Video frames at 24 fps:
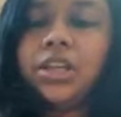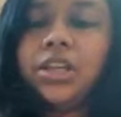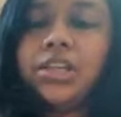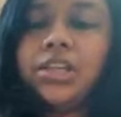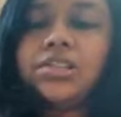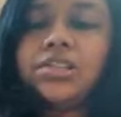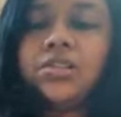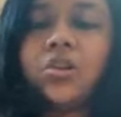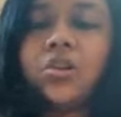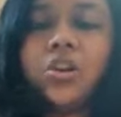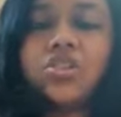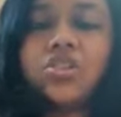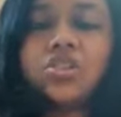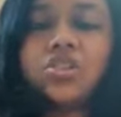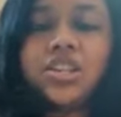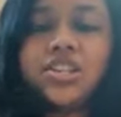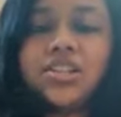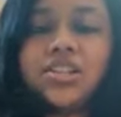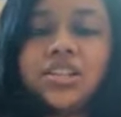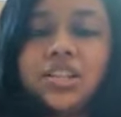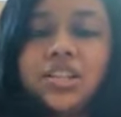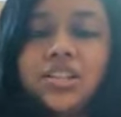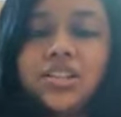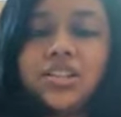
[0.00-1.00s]
it's not
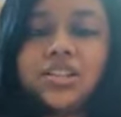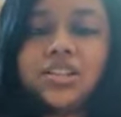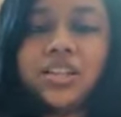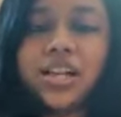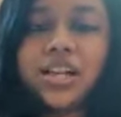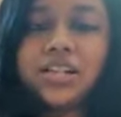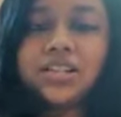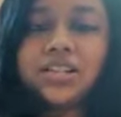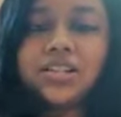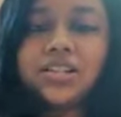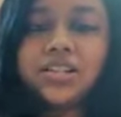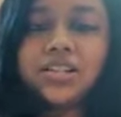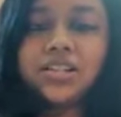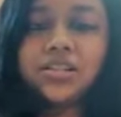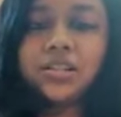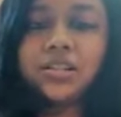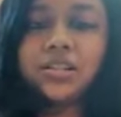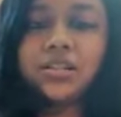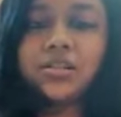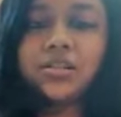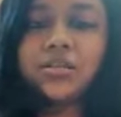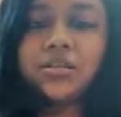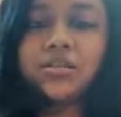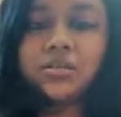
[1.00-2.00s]
just the results
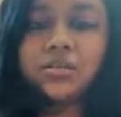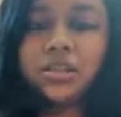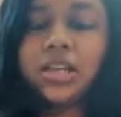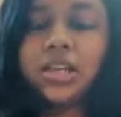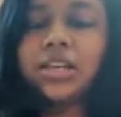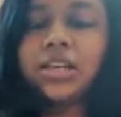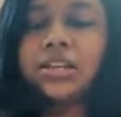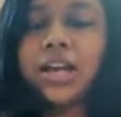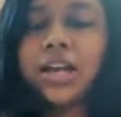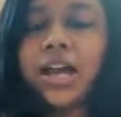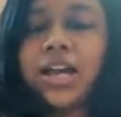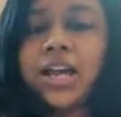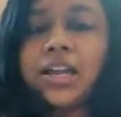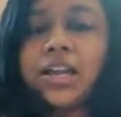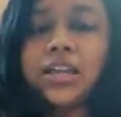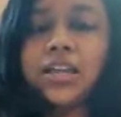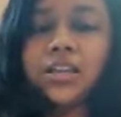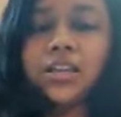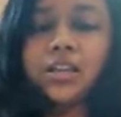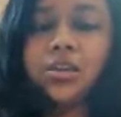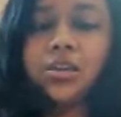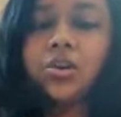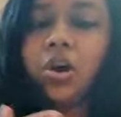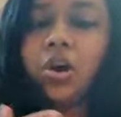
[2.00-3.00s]
that
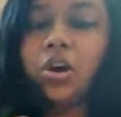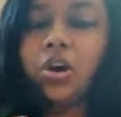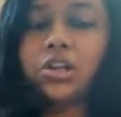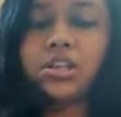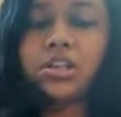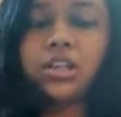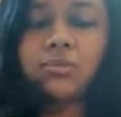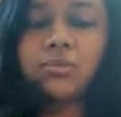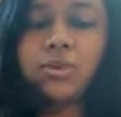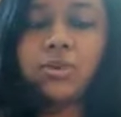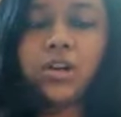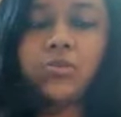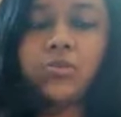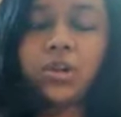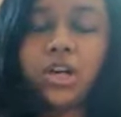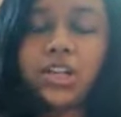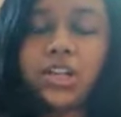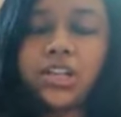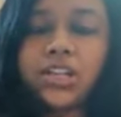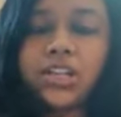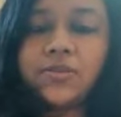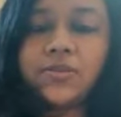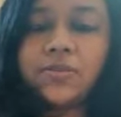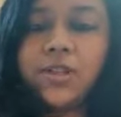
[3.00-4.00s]
I got in my
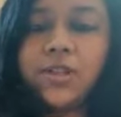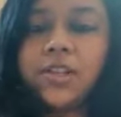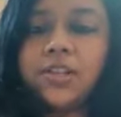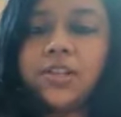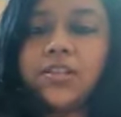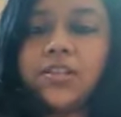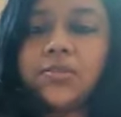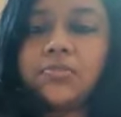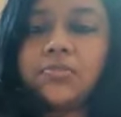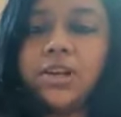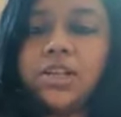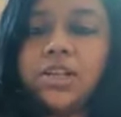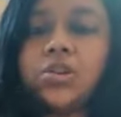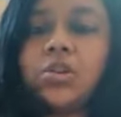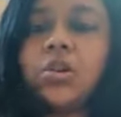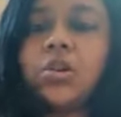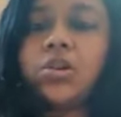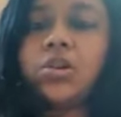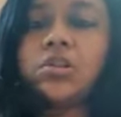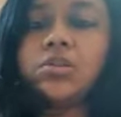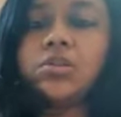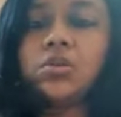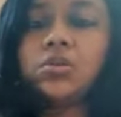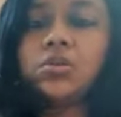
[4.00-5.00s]
work experience, but
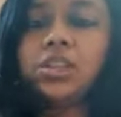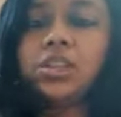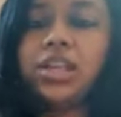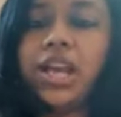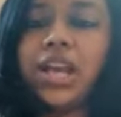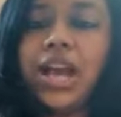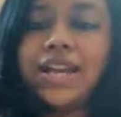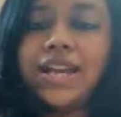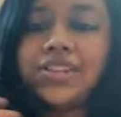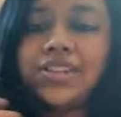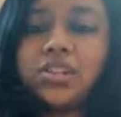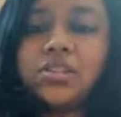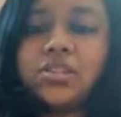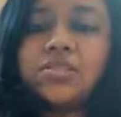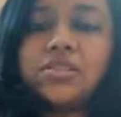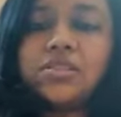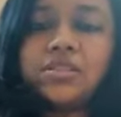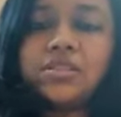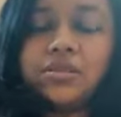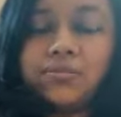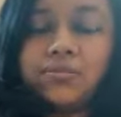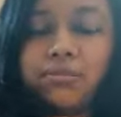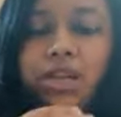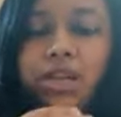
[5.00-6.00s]
also the
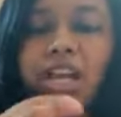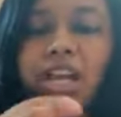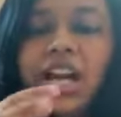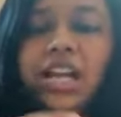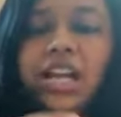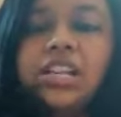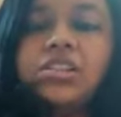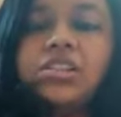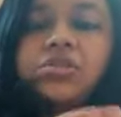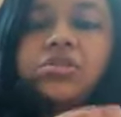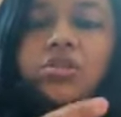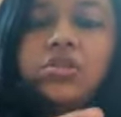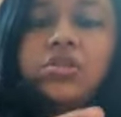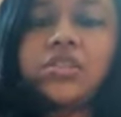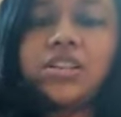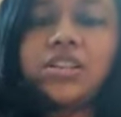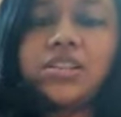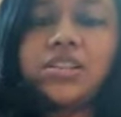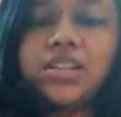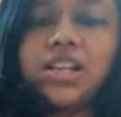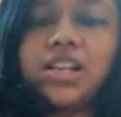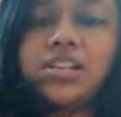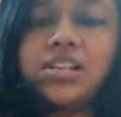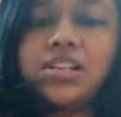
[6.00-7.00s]
actions behind those
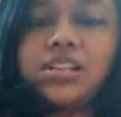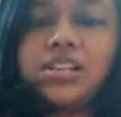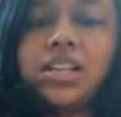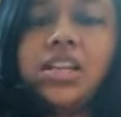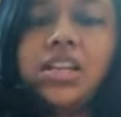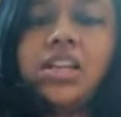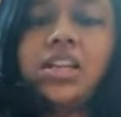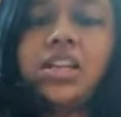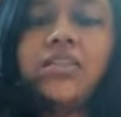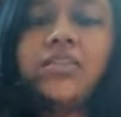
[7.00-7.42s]
results